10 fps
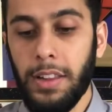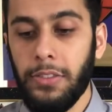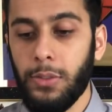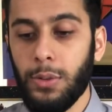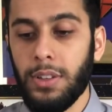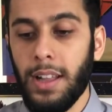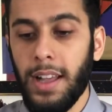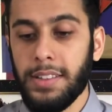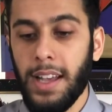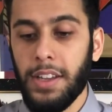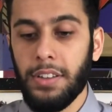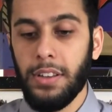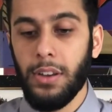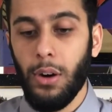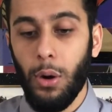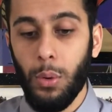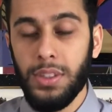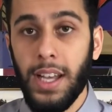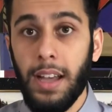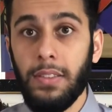Fool is actually
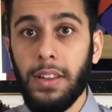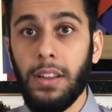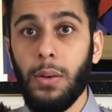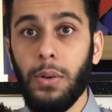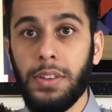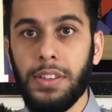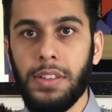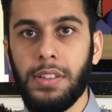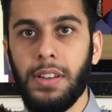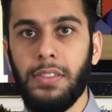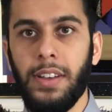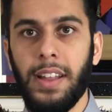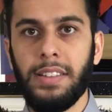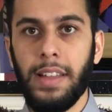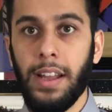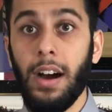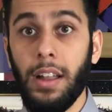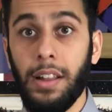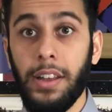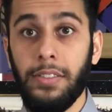always having these events, like
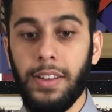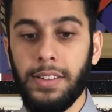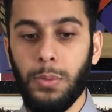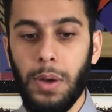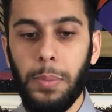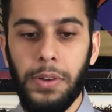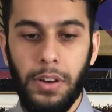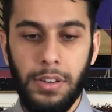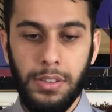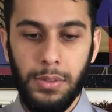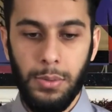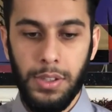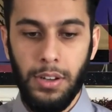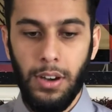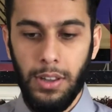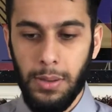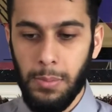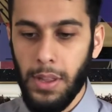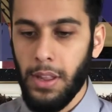online events, webinars, what they call them,